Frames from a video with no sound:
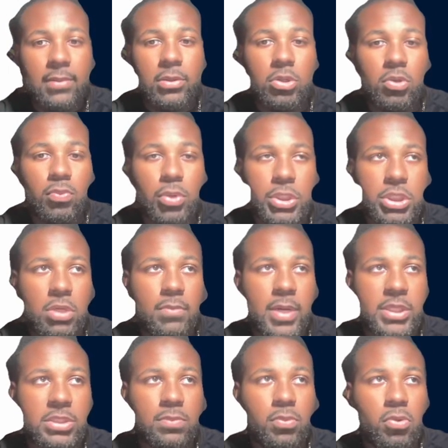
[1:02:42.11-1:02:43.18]
I do appreciate
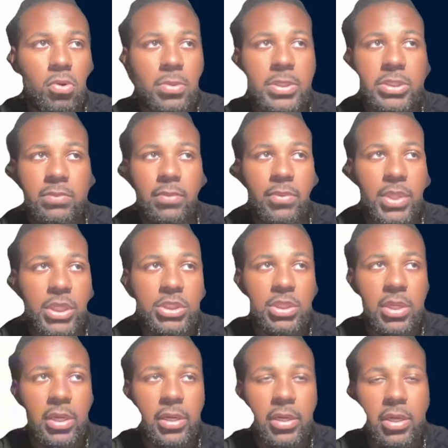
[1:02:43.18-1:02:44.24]
your support. This is
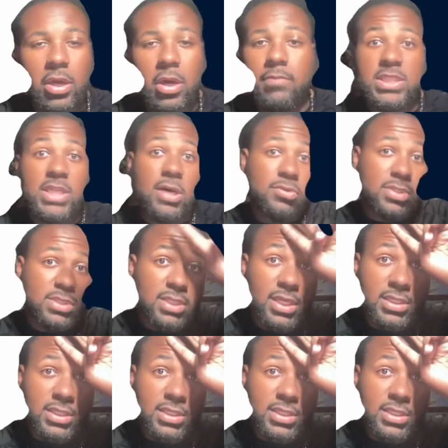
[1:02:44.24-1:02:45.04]
BabyNation.com. Peace out. Stay